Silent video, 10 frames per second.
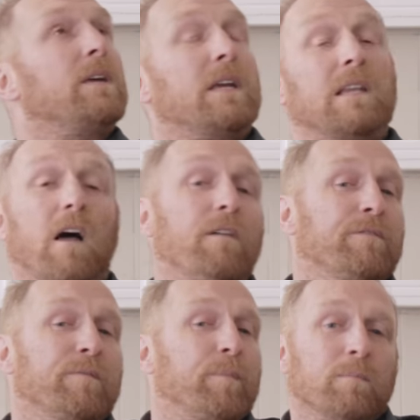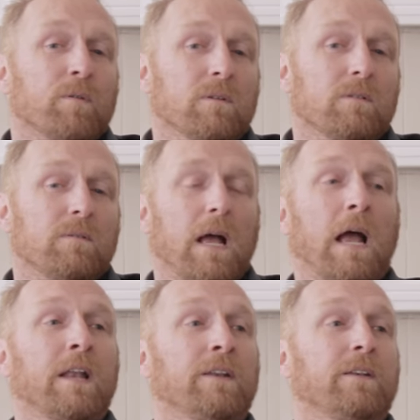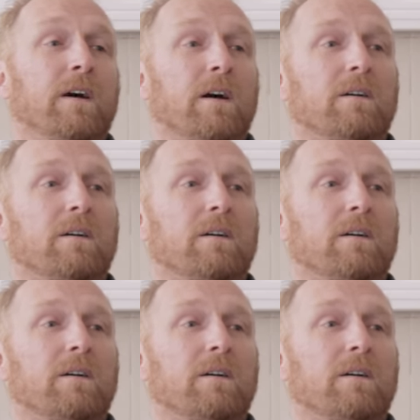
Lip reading: he loved people, and